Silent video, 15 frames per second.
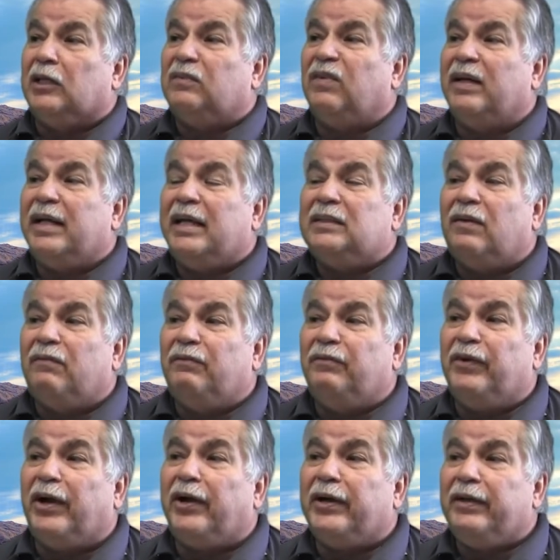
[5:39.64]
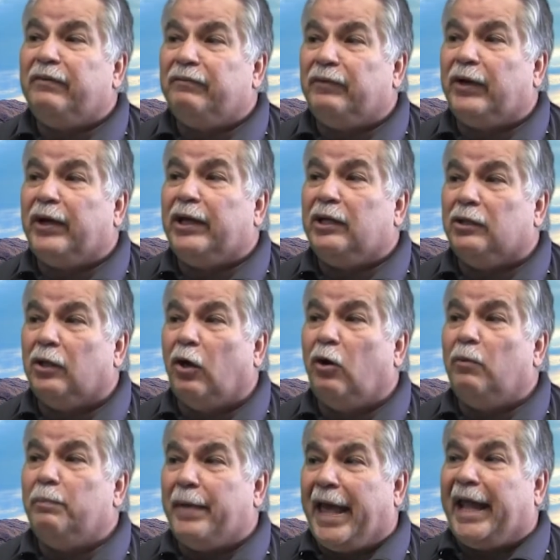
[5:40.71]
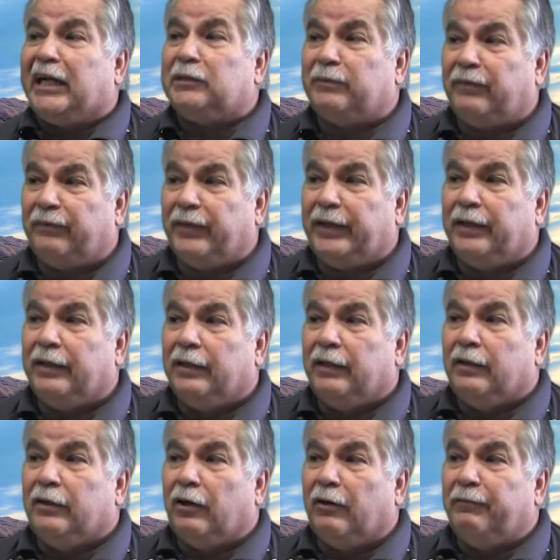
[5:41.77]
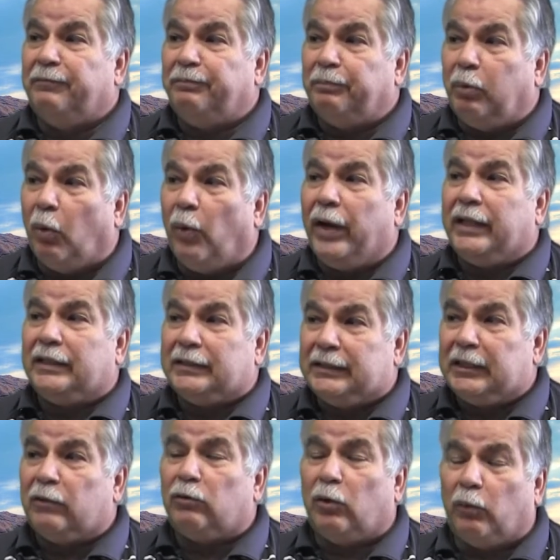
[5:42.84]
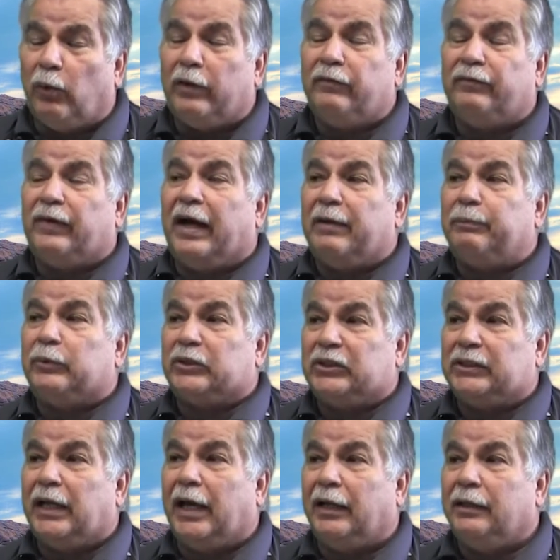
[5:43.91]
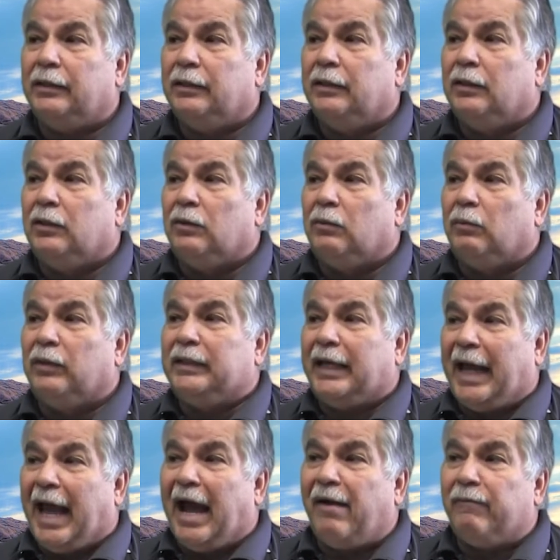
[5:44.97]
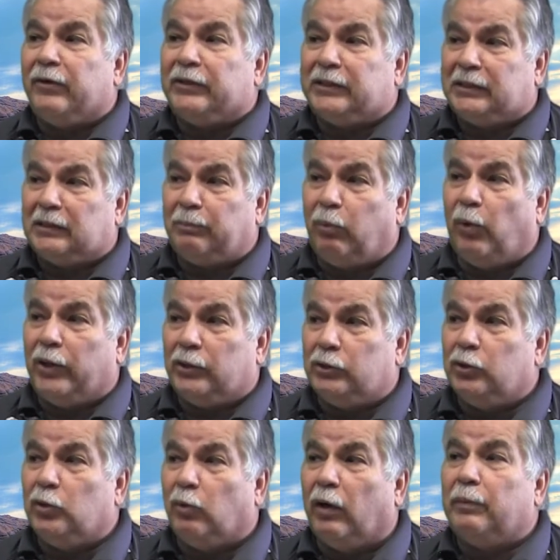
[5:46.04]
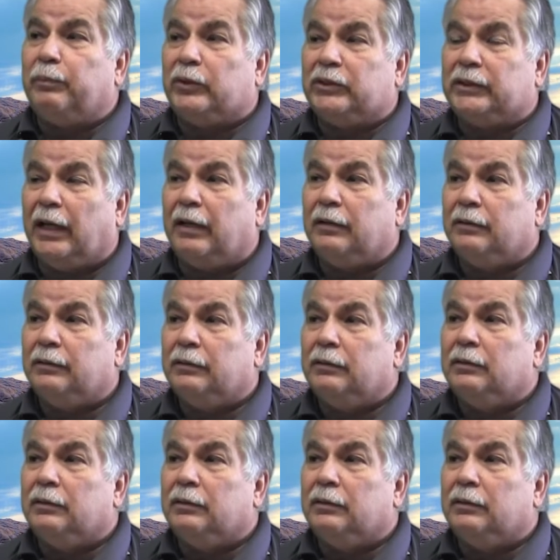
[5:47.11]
This fund has a very, very low management fee of 0.015%, where the average is at 0.21%.